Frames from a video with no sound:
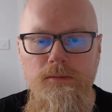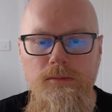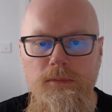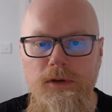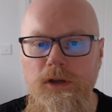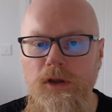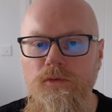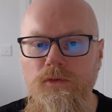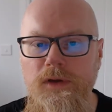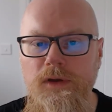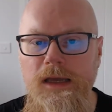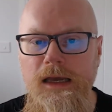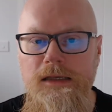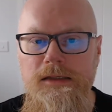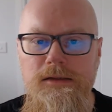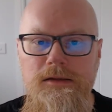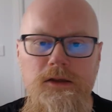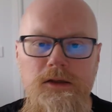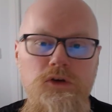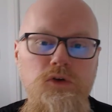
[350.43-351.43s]
But don't forget
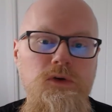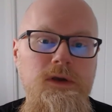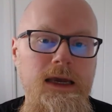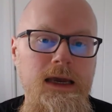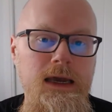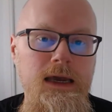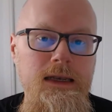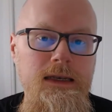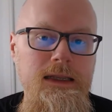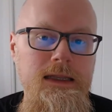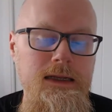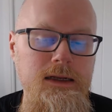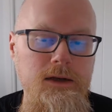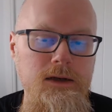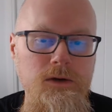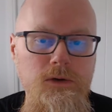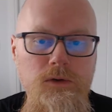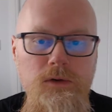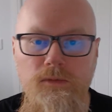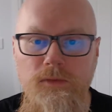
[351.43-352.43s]
that you can
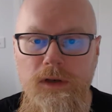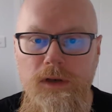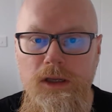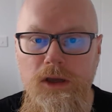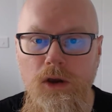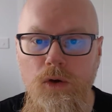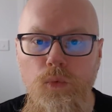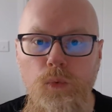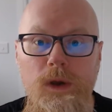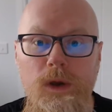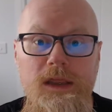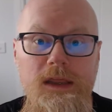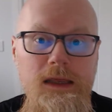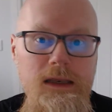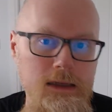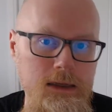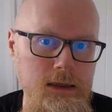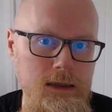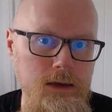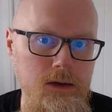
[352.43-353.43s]
include a video
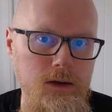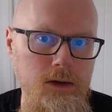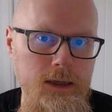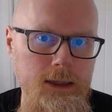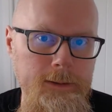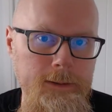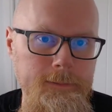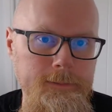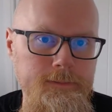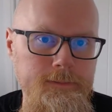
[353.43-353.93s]
within e-learning.